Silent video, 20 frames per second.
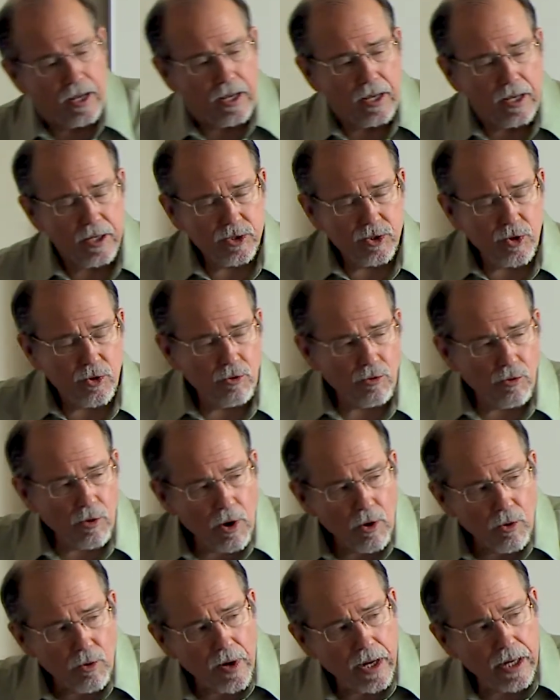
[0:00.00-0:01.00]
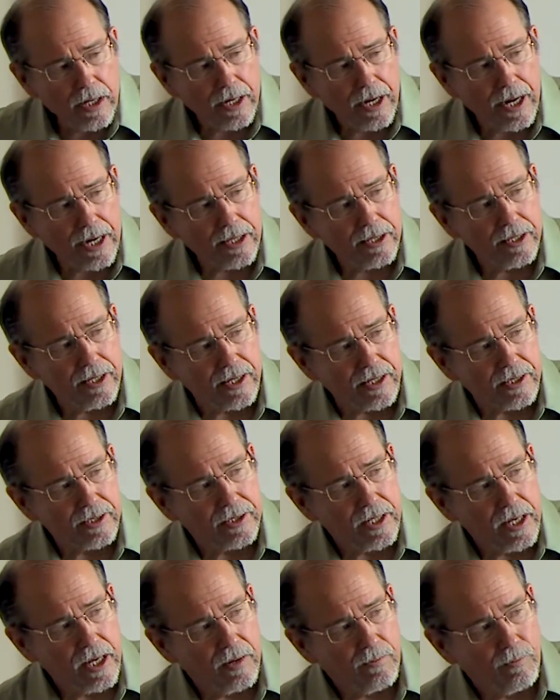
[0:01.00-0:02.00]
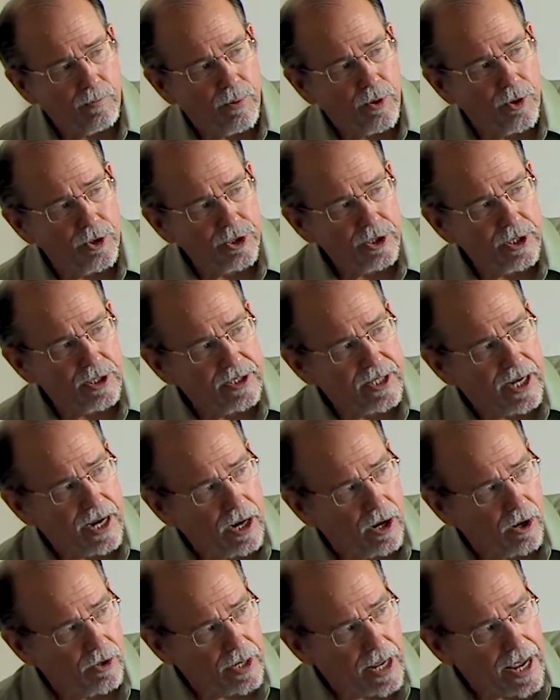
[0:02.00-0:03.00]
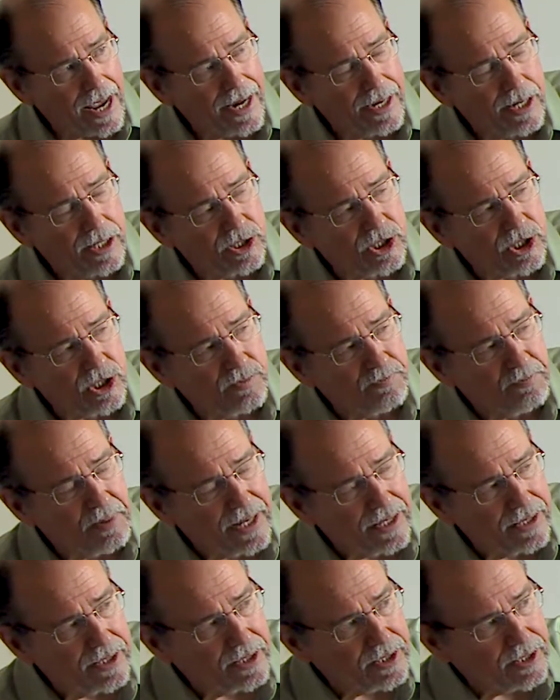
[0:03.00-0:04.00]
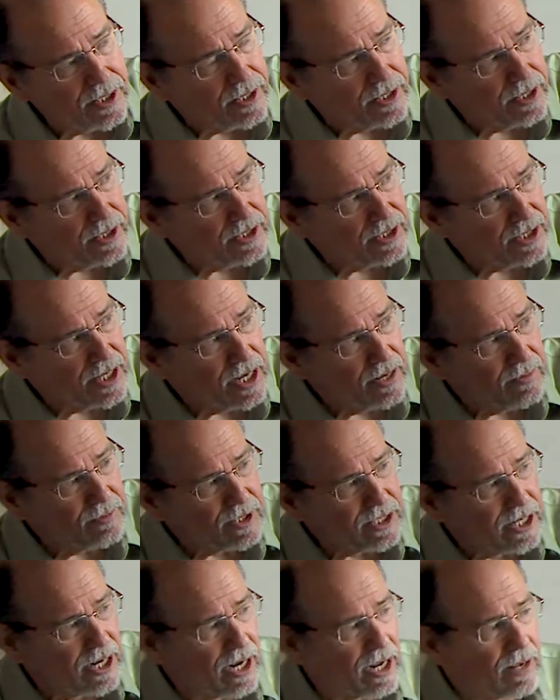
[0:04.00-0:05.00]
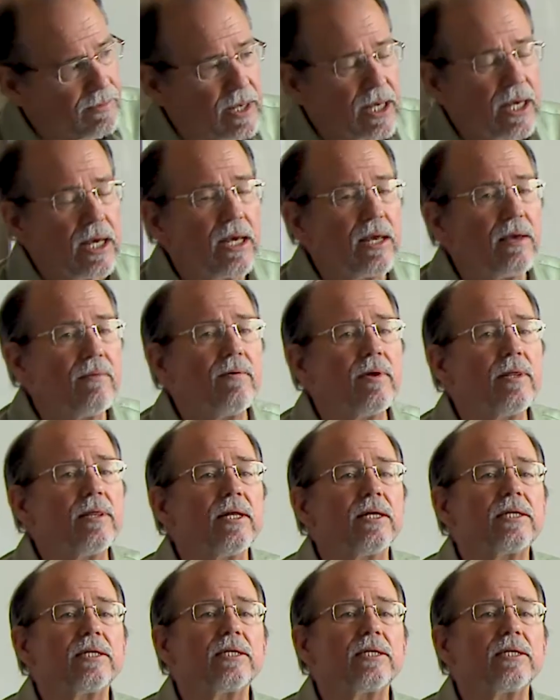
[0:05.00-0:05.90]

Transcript: is growing like this. It pushes out and it spins at the same time. Even the